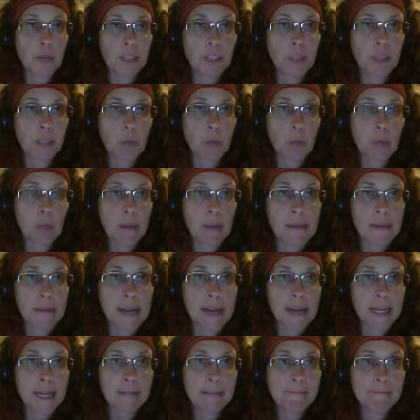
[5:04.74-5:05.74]
to bring my
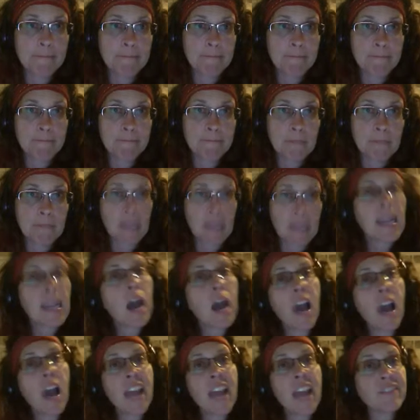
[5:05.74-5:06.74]
money. and
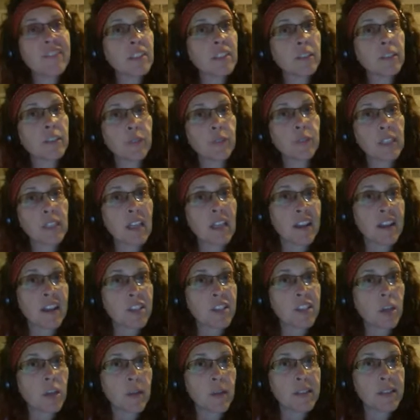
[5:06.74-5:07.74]
now I have to live with the
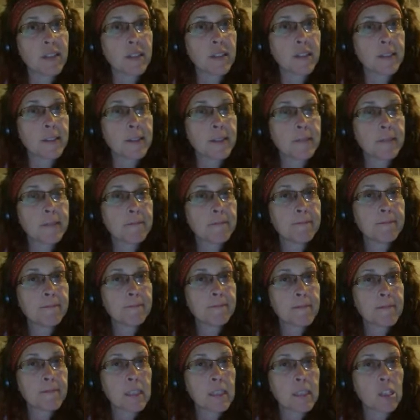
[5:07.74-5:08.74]
consequences.
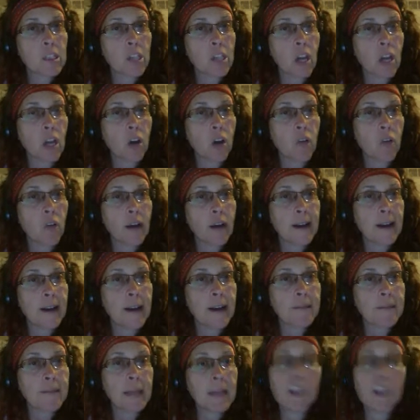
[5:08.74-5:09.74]
So,
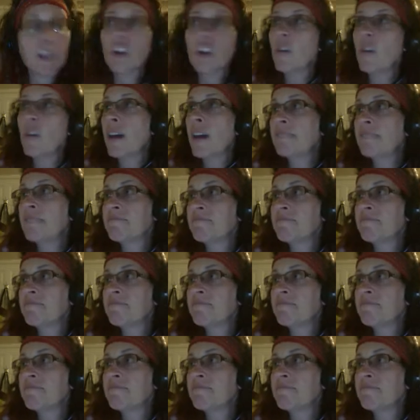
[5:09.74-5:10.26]
and you know what?